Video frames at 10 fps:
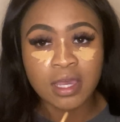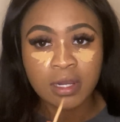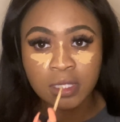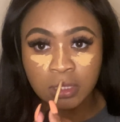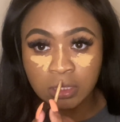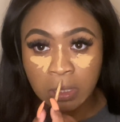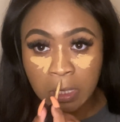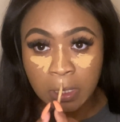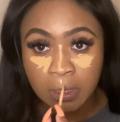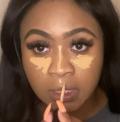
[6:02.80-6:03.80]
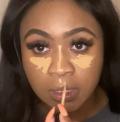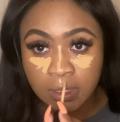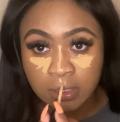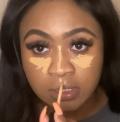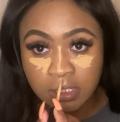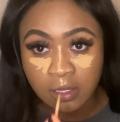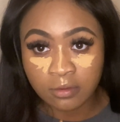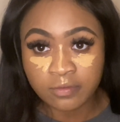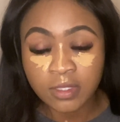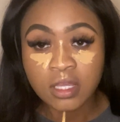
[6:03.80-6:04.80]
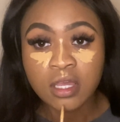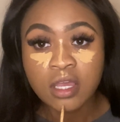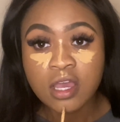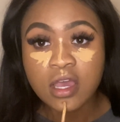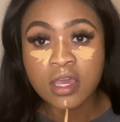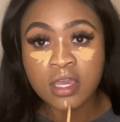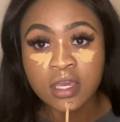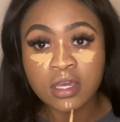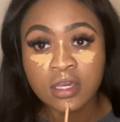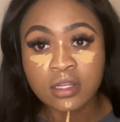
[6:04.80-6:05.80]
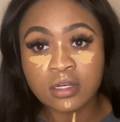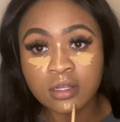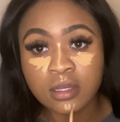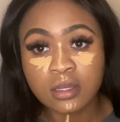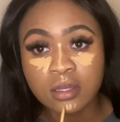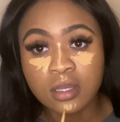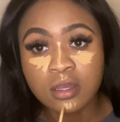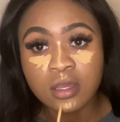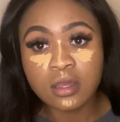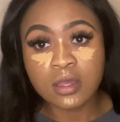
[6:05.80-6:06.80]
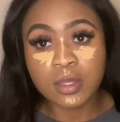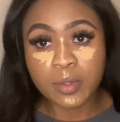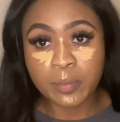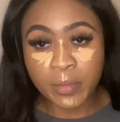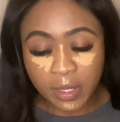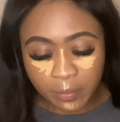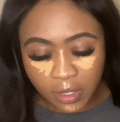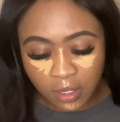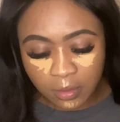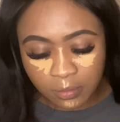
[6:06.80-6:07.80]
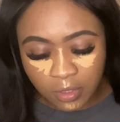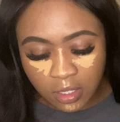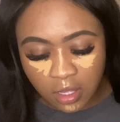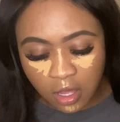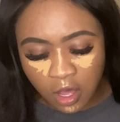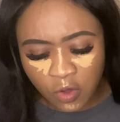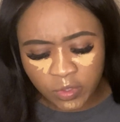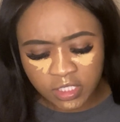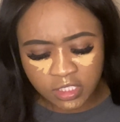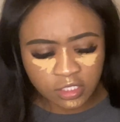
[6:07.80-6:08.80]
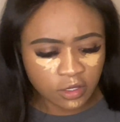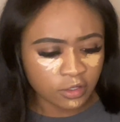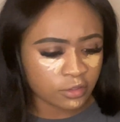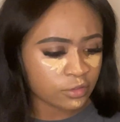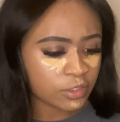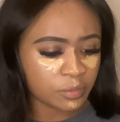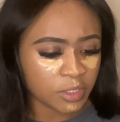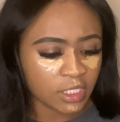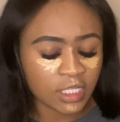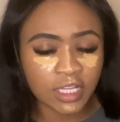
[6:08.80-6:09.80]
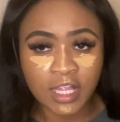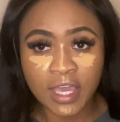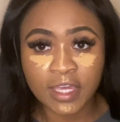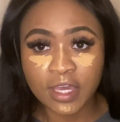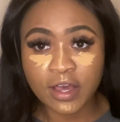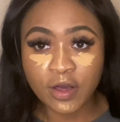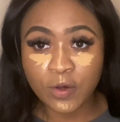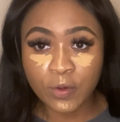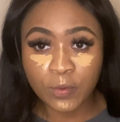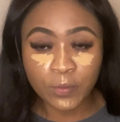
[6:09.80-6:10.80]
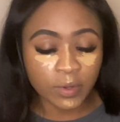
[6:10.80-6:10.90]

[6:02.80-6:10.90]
kind of learn yourself. And my mom always tells me like, oh,